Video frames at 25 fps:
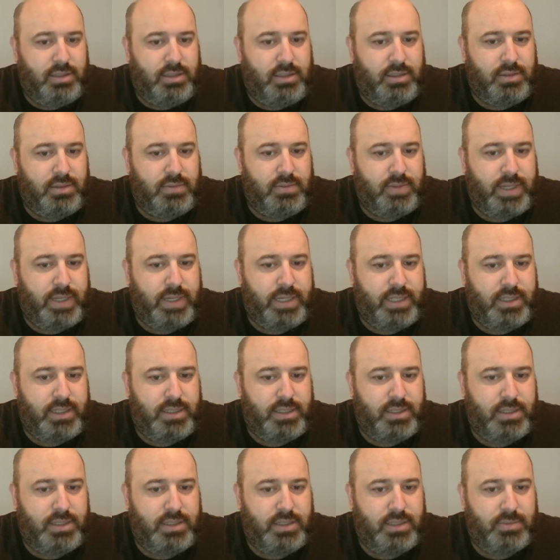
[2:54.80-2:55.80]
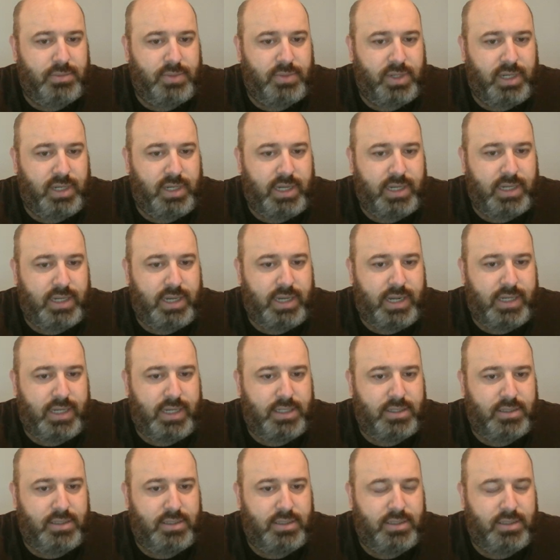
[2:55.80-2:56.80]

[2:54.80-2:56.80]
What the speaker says: right? Something like that.